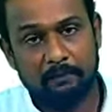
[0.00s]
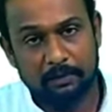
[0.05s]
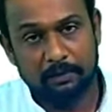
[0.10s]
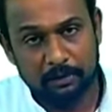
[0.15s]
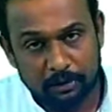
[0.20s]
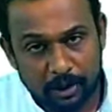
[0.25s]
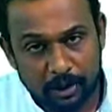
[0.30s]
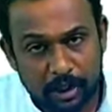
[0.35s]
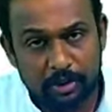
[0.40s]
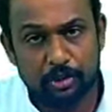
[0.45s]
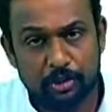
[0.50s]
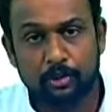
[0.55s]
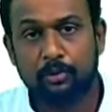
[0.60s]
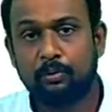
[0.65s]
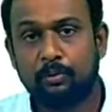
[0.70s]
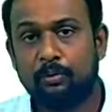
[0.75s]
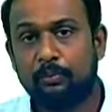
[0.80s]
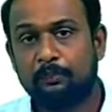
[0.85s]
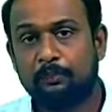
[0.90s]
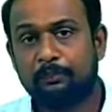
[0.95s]
I will teach
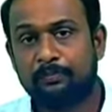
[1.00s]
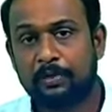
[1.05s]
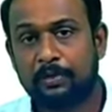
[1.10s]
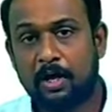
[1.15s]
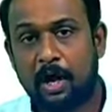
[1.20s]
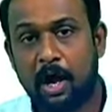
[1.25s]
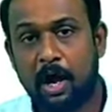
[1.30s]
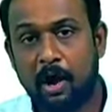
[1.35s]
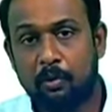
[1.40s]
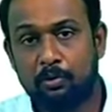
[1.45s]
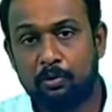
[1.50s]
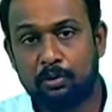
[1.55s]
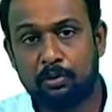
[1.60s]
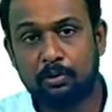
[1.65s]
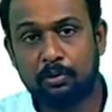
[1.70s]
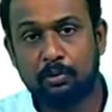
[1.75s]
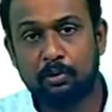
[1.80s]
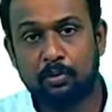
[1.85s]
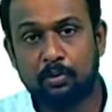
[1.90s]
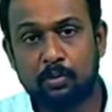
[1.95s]
you
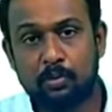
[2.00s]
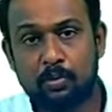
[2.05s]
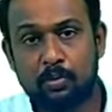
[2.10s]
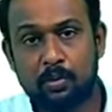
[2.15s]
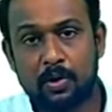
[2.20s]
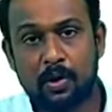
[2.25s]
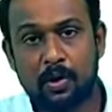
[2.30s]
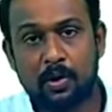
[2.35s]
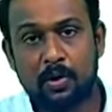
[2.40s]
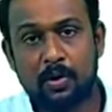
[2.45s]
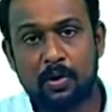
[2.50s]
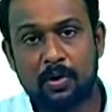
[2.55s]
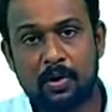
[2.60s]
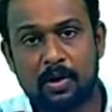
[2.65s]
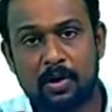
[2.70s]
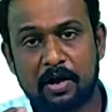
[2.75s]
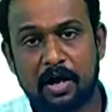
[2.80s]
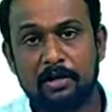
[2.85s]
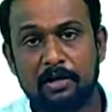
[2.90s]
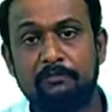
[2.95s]
how to
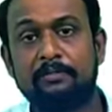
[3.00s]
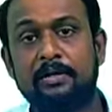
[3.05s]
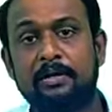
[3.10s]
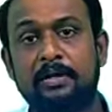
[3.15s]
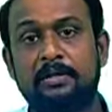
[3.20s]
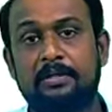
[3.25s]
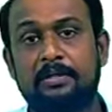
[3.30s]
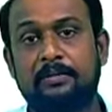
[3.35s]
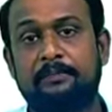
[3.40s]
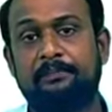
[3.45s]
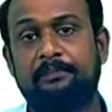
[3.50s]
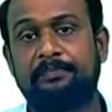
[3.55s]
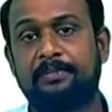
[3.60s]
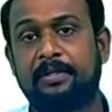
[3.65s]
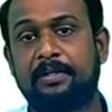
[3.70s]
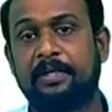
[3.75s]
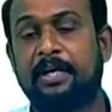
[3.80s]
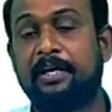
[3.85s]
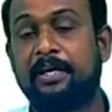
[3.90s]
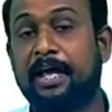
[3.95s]
convert
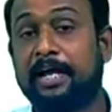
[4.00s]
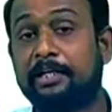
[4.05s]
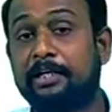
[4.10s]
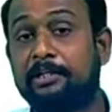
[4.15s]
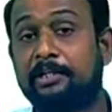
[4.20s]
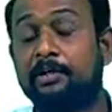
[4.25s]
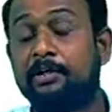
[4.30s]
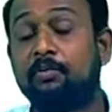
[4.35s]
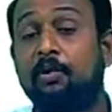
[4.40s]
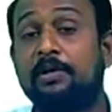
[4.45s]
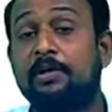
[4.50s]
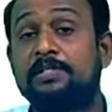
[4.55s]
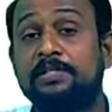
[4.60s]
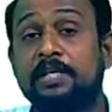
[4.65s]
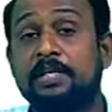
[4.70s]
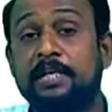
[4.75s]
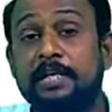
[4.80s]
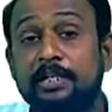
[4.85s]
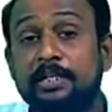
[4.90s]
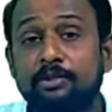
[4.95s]
an active
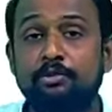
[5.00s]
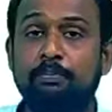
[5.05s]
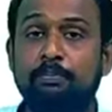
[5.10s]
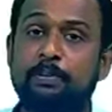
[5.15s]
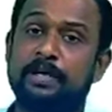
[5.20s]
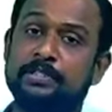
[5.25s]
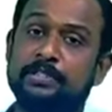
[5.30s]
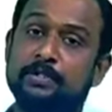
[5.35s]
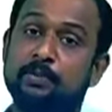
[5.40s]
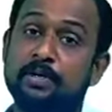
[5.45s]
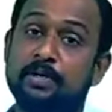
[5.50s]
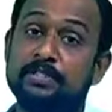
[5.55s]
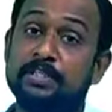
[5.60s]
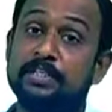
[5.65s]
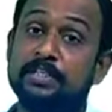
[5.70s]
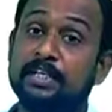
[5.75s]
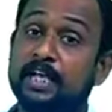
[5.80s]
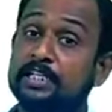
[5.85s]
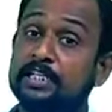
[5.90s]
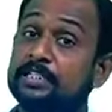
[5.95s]
voice into passive voice
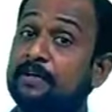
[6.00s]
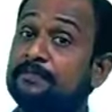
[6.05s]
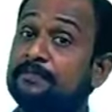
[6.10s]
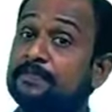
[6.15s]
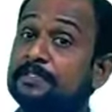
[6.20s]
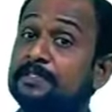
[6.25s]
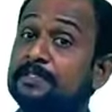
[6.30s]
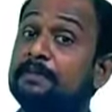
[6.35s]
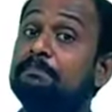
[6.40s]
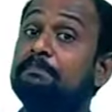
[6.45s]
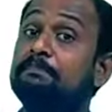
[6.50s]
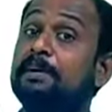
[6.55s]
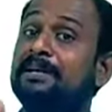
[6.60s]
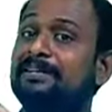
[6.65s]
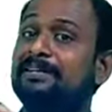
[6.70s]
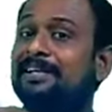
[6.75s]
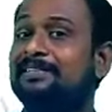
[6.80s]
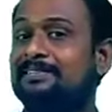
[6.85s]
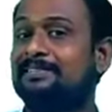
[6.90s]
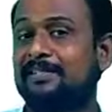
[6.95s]
in case of
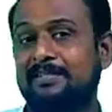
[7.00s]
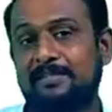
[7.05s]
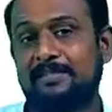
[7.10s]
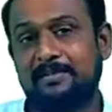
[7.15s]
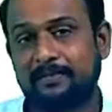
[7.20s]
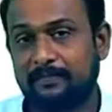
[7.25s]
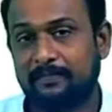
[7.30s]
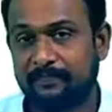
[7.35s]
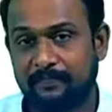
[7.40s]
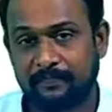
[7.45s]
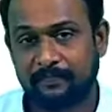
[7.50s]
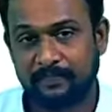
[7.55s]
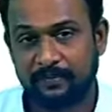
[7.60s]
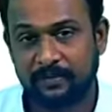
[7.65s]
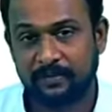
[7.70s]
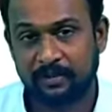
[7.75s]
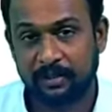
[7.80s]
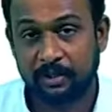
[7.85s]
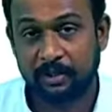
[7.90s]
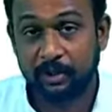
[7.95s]
simple tenses.
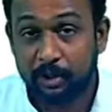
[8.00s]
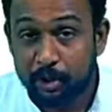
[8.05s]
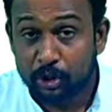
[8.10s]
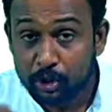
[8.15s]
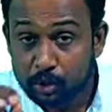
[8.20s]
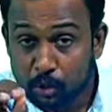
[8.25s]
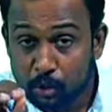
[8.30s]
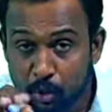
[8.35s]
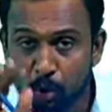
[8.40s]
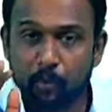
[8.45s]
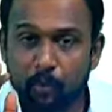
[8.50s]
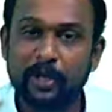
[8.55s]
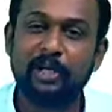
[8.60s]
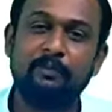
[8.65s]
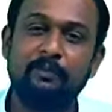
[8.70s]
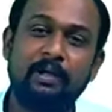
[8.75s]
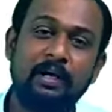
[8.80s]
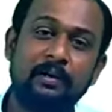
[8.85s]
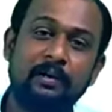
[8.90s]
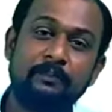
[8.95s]
You know
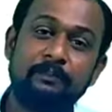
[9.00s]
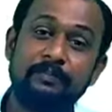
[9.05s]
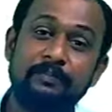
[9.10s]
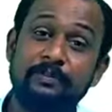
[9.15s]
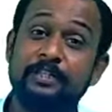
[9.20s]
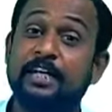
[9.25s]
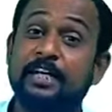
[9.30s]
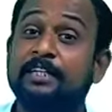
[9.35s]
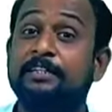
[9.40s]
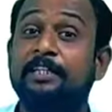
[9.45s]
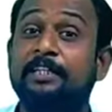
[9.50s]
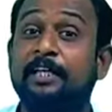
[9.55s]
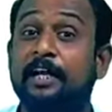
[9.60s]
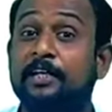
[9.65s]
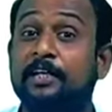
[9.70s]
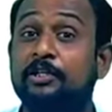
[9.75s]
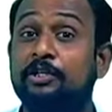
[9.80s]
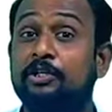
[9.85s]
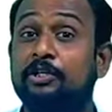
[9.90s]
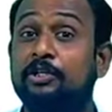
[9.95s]
very well that there
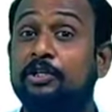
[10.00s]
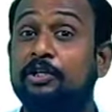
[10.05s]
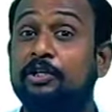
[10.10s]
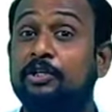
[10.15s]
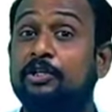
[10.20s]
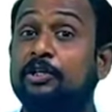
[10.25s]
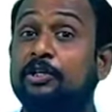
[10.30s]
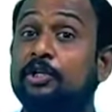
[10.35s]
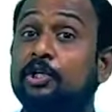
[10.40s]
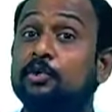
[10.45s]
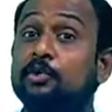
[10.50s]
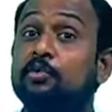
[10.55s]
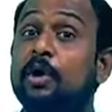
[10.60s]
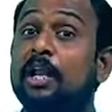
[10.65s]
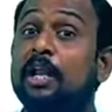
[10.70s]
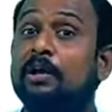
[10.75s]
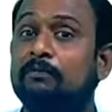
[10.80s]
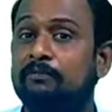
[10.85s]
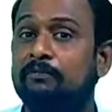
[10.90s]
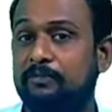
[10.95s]
are
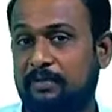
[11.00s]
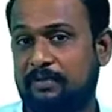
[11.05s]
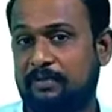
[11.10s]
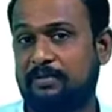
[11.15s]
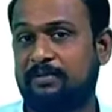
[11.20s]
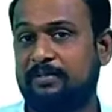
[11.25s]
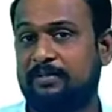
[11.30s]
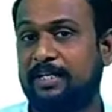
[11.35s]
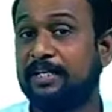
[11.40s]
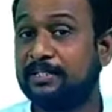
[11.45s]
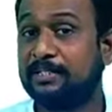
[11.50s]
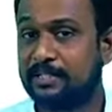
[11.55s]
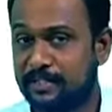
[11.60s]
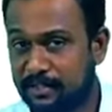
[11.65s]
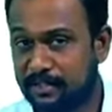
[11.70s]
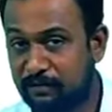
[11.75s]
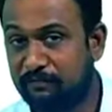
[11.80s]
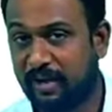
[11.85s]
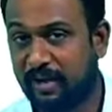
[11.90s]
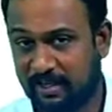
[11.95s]
12
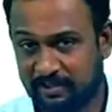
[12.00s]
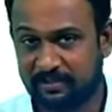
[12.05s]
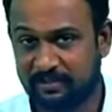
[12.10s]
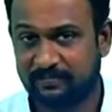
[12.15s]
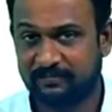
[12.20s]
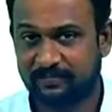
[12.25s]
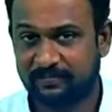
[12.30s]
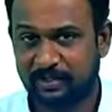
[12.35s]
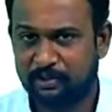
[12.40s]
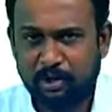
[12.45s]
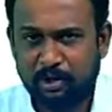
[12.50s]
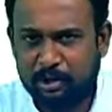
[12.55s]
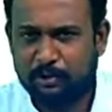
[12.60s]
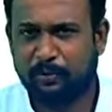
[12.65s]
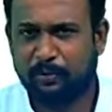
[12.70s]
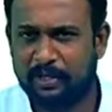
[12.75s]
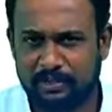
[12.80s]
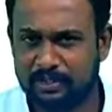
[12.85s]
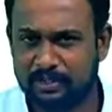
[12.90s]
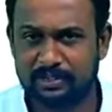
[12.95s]
tenses in fact.
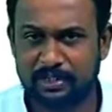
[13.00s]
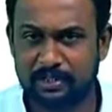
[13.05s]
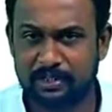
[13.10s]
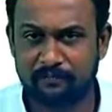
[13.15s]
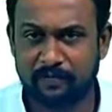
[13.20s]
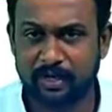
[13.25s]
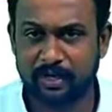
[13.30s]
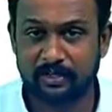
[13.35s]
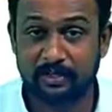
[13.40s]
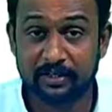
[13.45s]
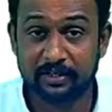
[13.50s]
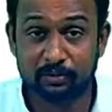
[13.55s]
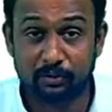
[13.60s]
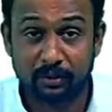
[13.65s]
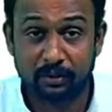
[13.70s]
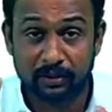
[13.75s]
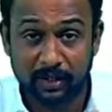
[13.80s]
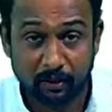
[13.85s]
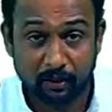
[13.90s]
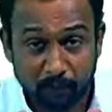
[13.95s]
Not 12 tenses in fact,
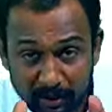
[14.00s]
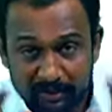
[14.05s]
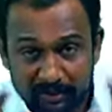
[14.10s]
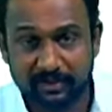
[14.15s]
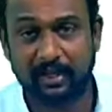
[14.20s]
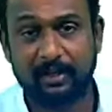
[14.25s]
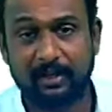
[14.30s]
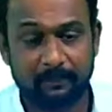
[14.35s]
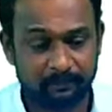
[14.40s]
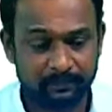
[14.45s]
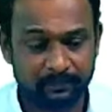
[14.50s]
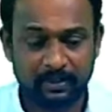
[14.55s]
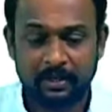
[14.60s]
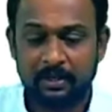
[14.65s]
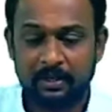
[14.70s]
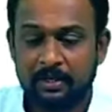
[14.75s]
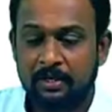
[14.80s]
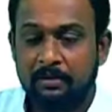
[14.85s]
there are only 3.